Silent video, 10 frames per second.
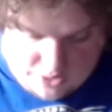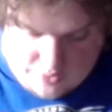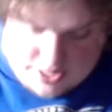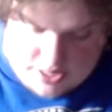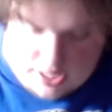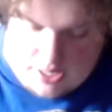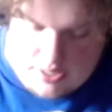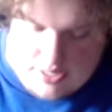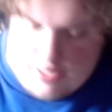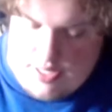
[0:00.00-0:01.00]
US,
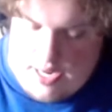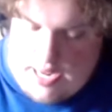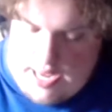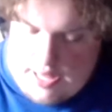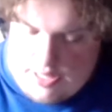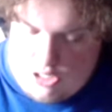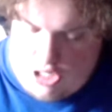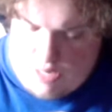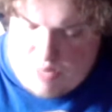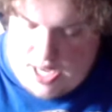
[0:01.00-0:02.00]
and then
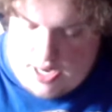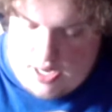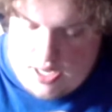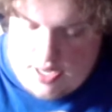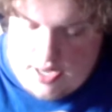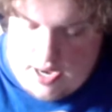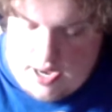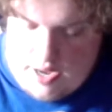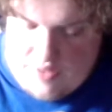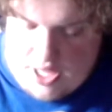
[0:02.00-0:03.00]
shipping
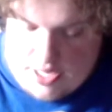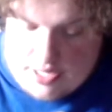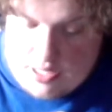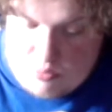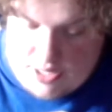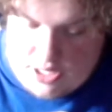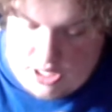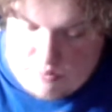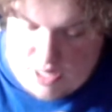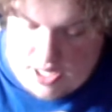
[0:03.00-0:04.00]
via express
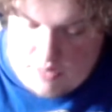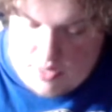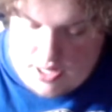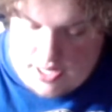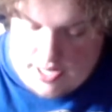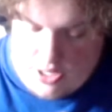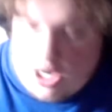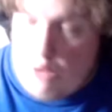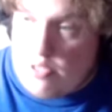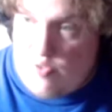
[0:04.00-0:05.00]
shipping with
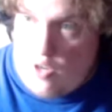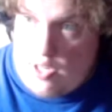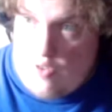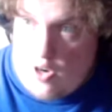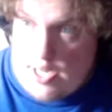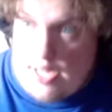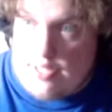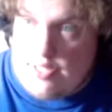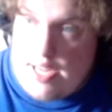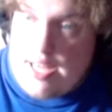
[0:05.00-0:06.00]
DHL was
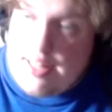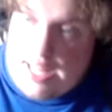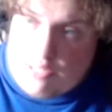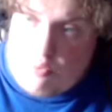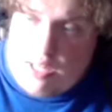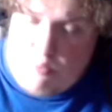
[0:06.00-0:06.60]
$44. That's where the